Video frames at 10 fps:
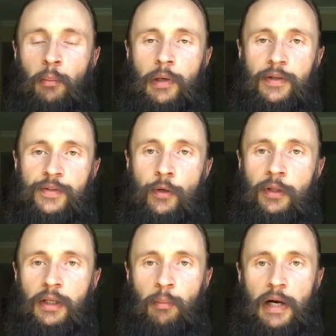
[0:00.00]
but it's
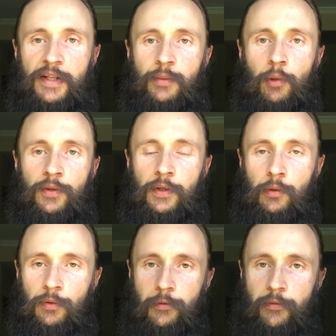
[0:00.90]
certainly possible to
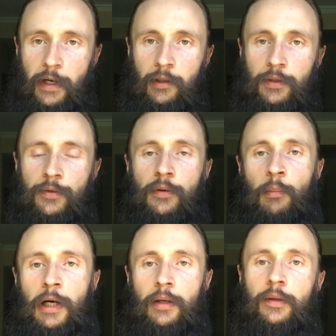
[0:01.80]
go directly to the
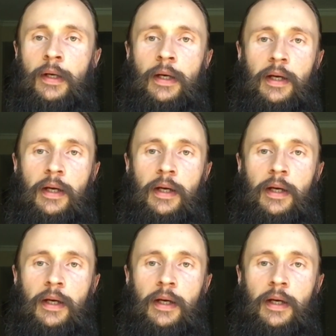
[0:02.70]
mind.